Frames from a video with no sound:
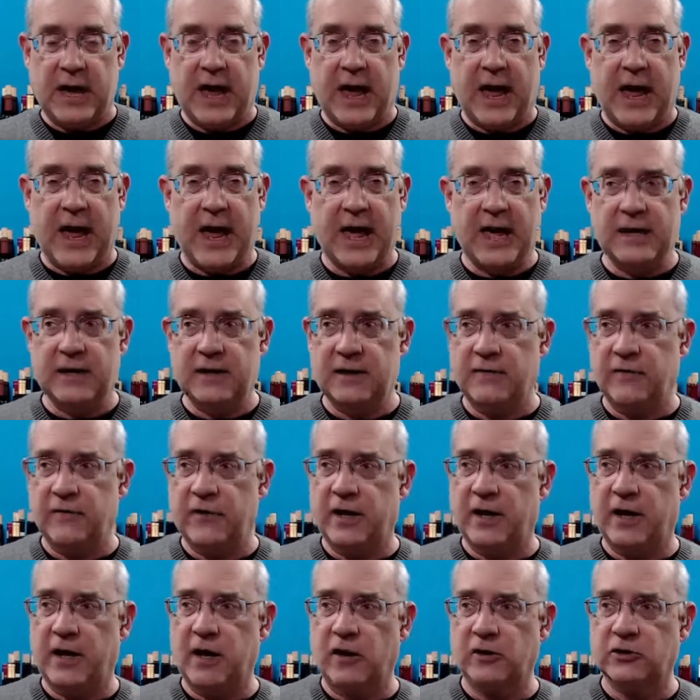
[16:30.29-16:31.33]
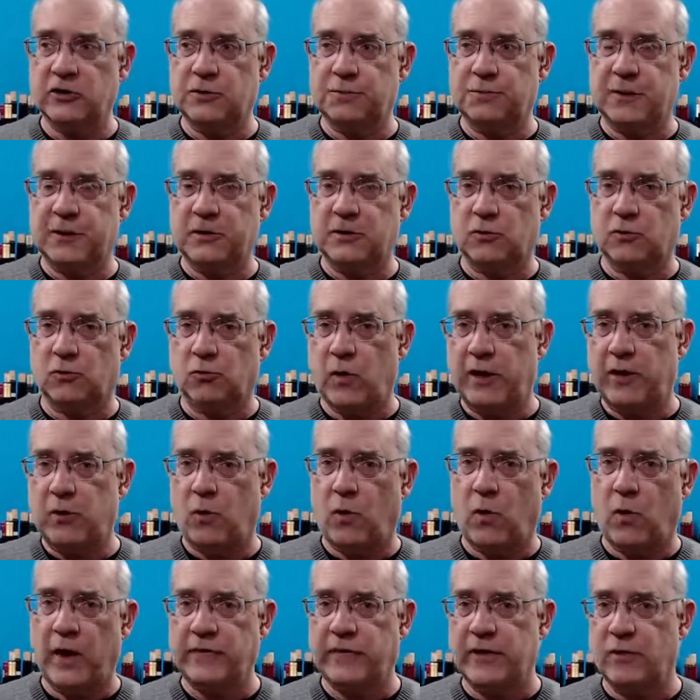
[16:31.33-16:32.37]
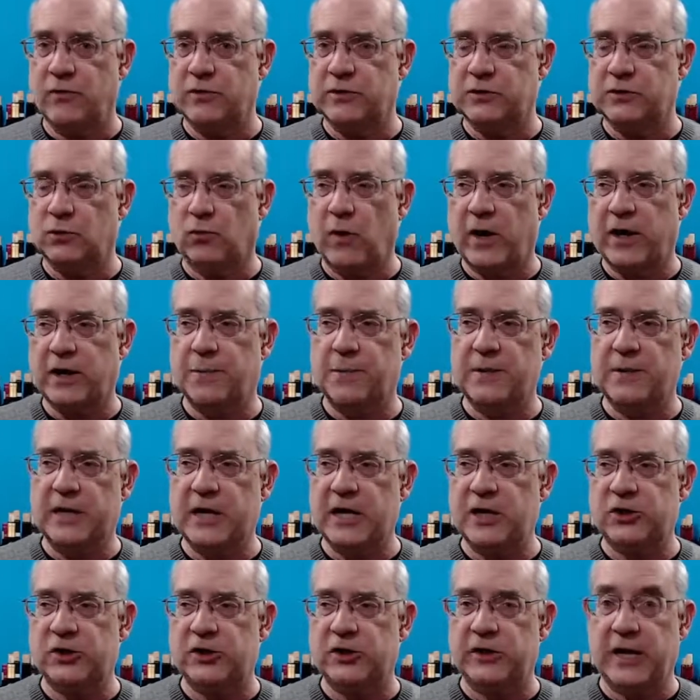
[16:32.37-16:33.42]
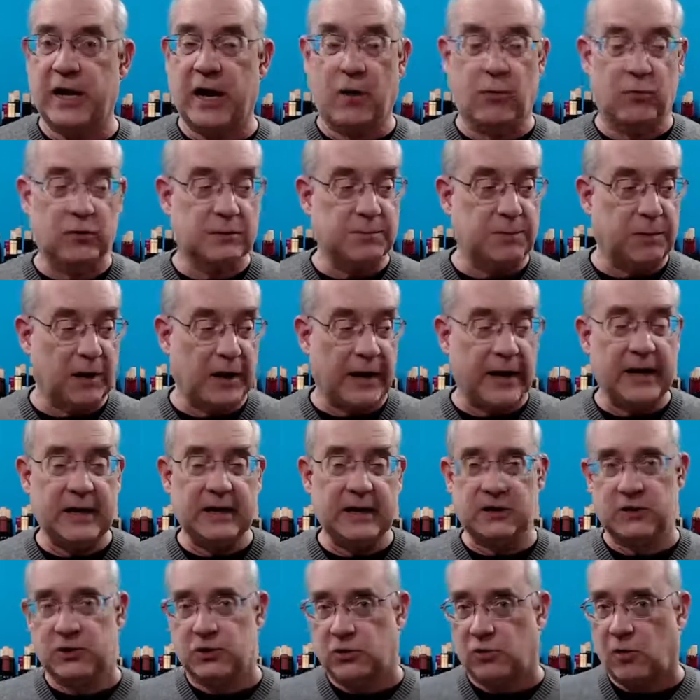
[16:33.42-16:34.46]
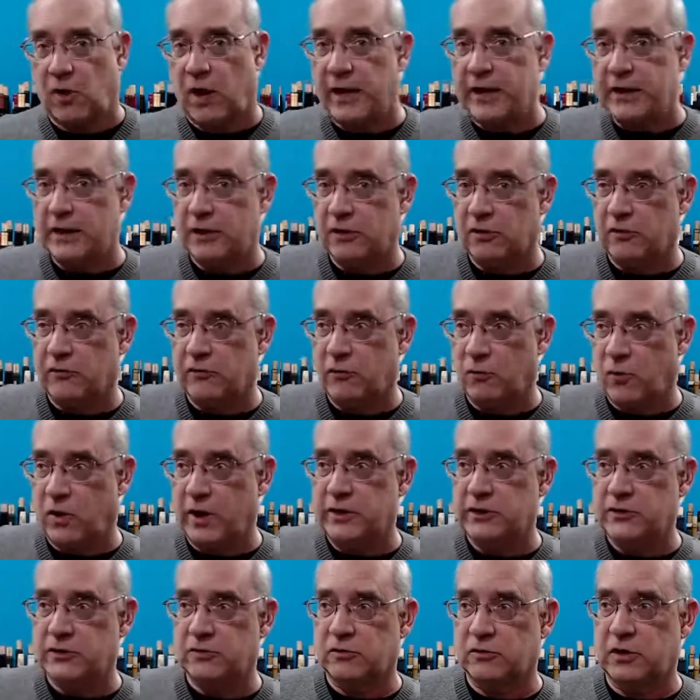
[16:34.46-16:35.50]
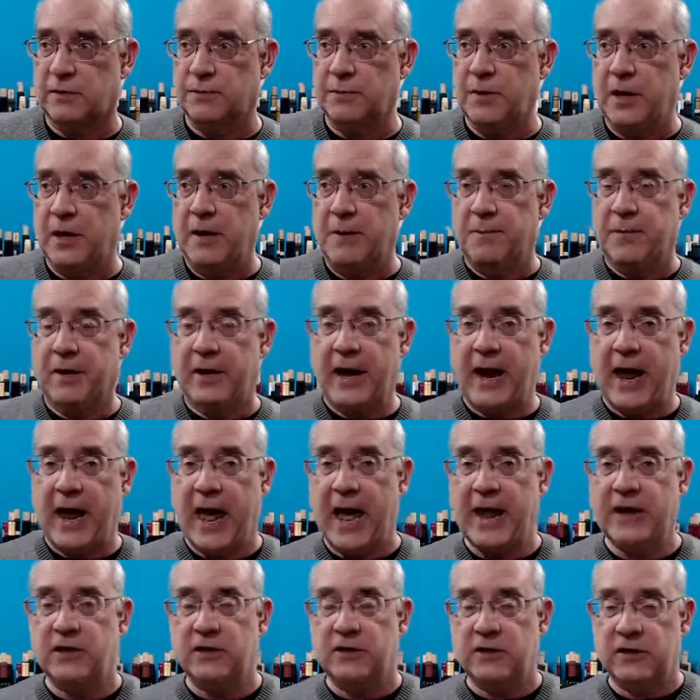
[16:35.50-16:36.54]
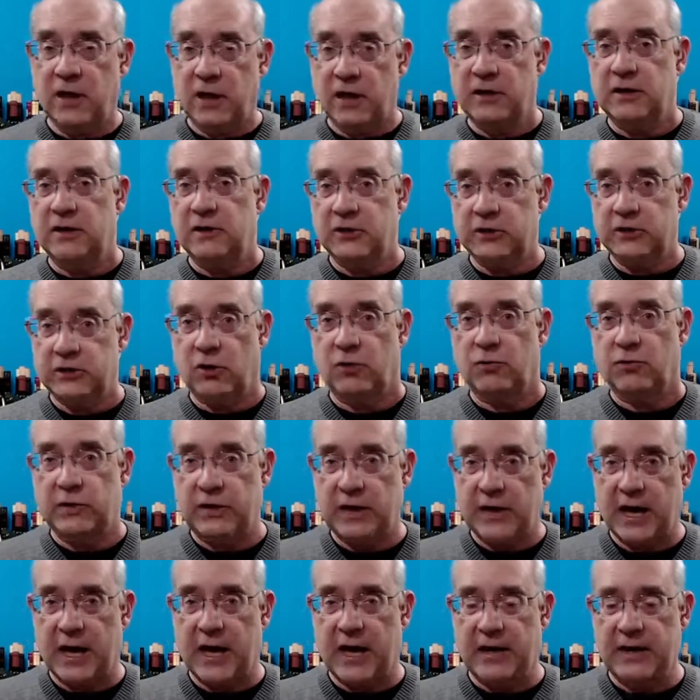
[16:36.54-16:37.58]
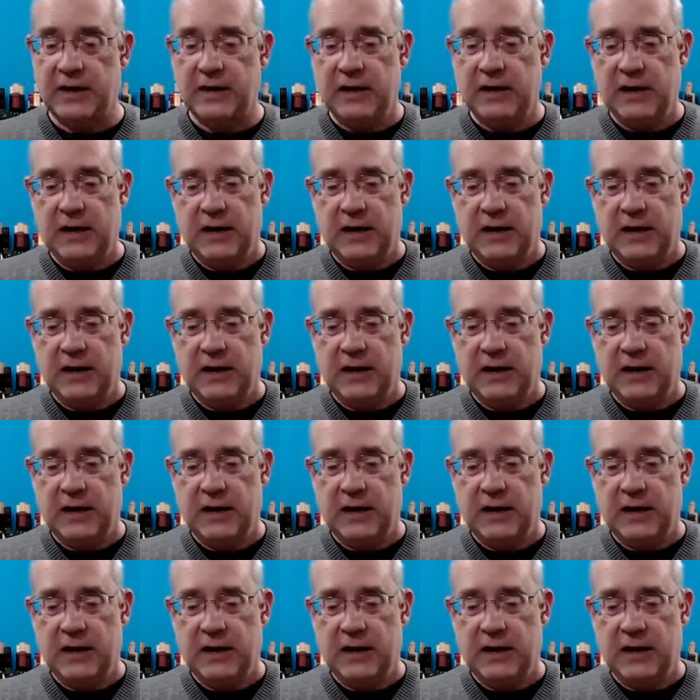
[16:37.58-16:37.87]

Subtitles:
And then I also picked a red and a white that was a recommendation that I was planning to try here on the wine stream, but hadn't done so yet.